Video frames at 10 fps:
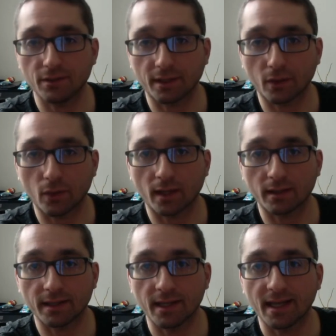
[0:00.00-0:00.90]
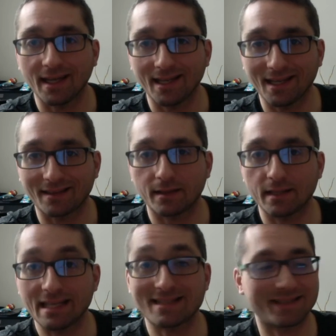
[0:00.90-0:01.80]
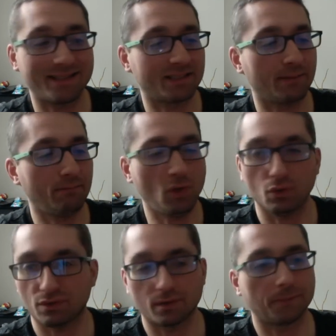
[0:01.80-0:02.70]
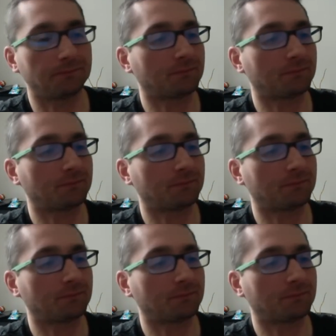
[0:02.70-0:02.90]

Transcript: you can quickly hit the instant mute.